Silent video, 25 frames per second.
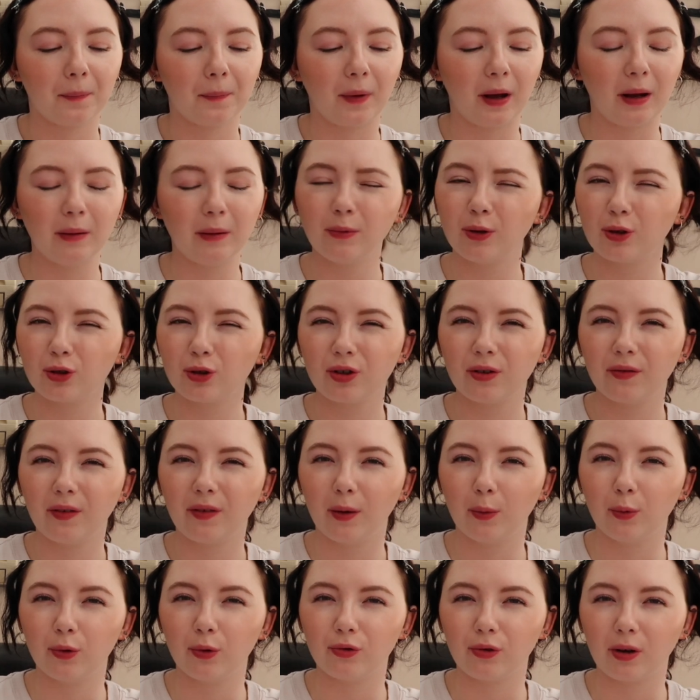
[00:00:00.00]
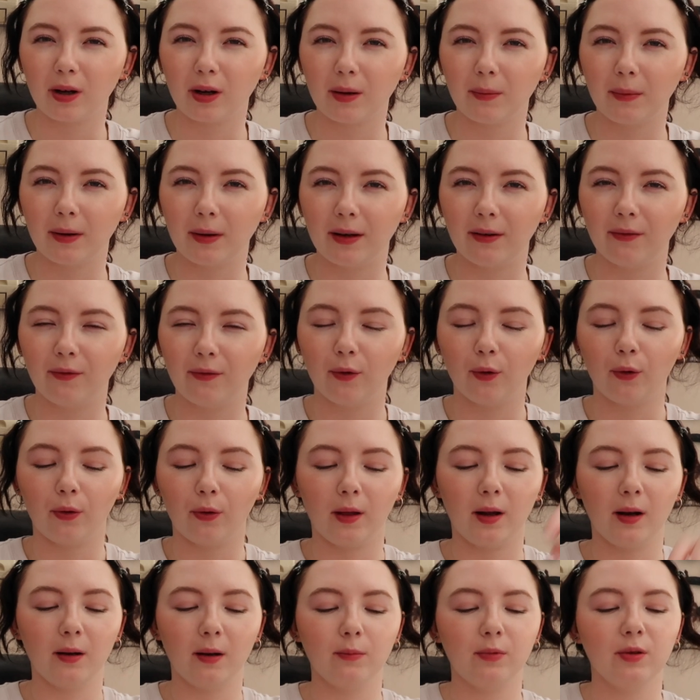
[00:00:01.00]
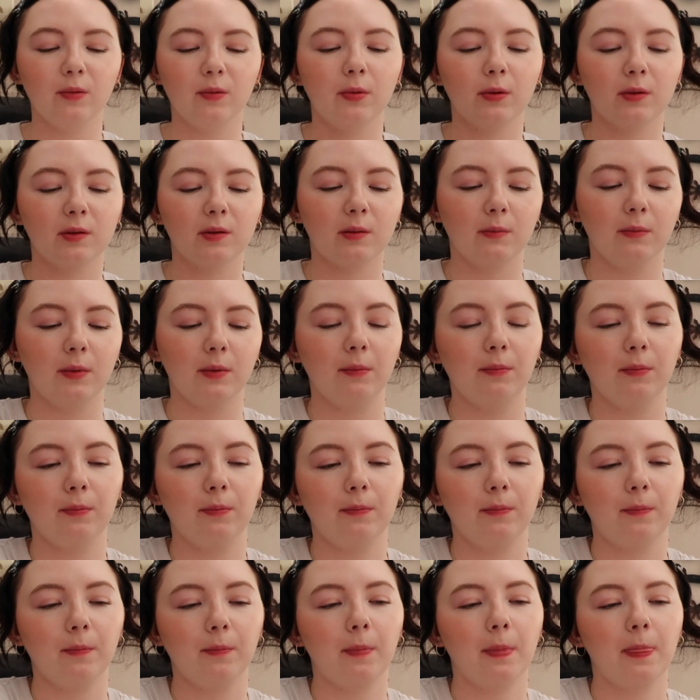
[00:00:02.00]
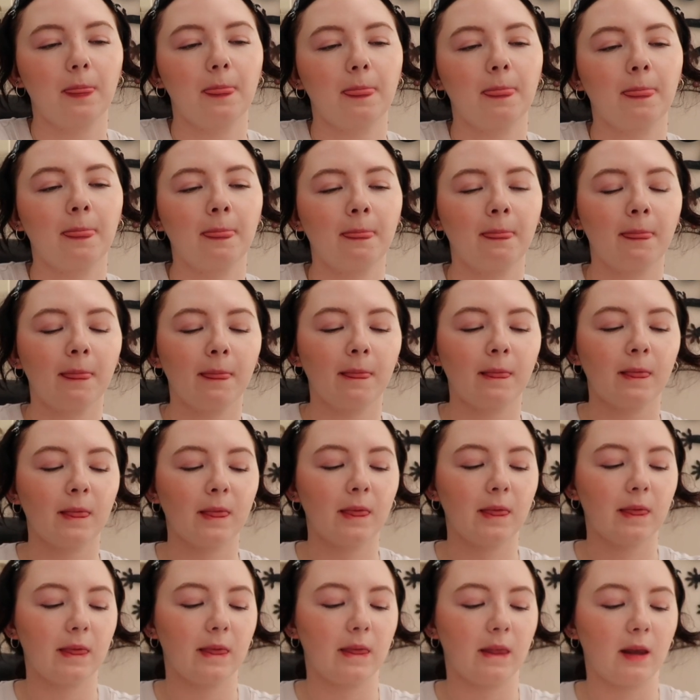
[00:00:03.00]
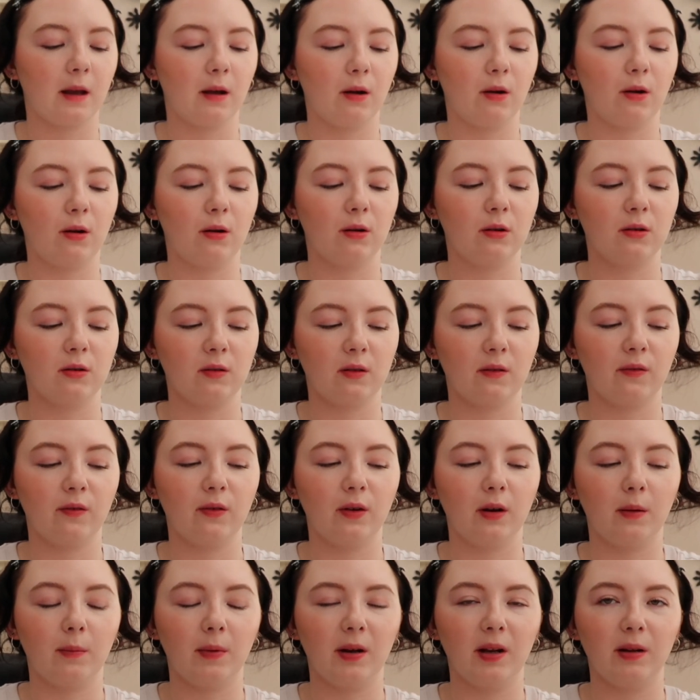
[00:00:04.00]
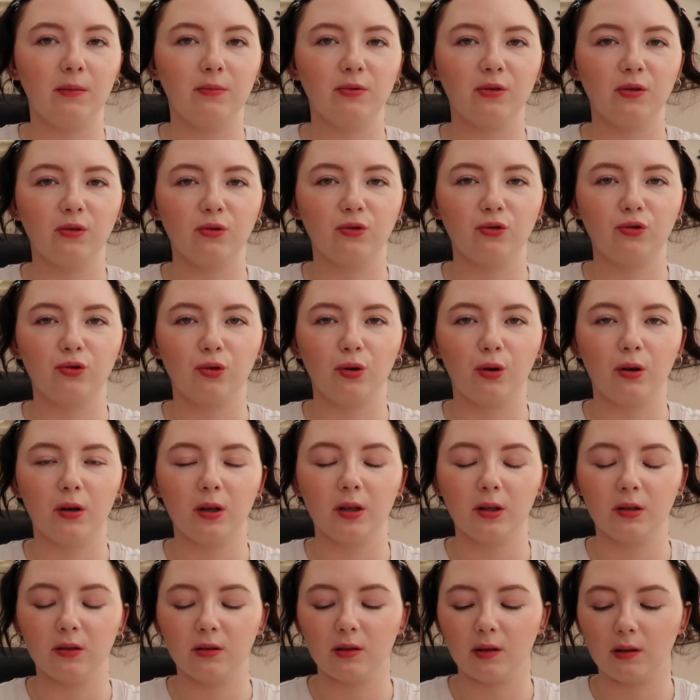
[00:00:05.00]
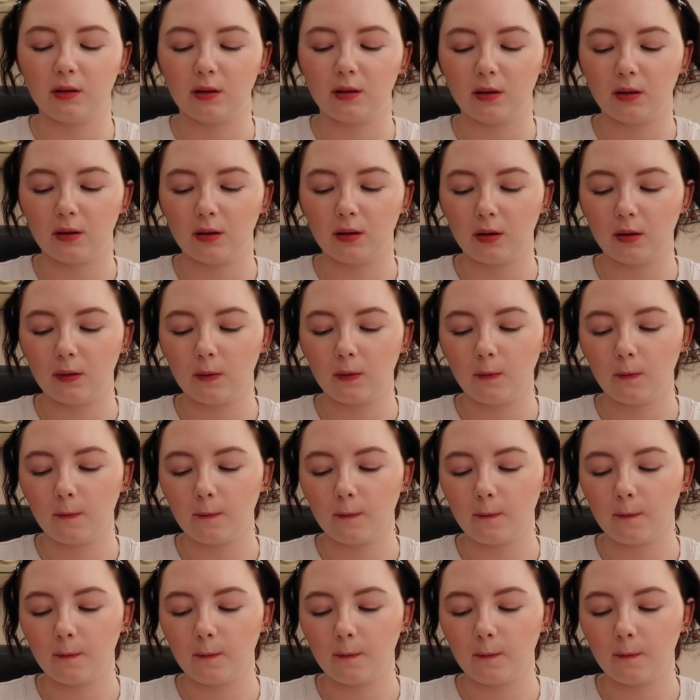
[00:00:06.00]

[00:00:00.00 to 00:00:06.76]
I'm not sure if I would recommend it for that. Let me put some lip thing on, because I feel like my lips look dry as anything.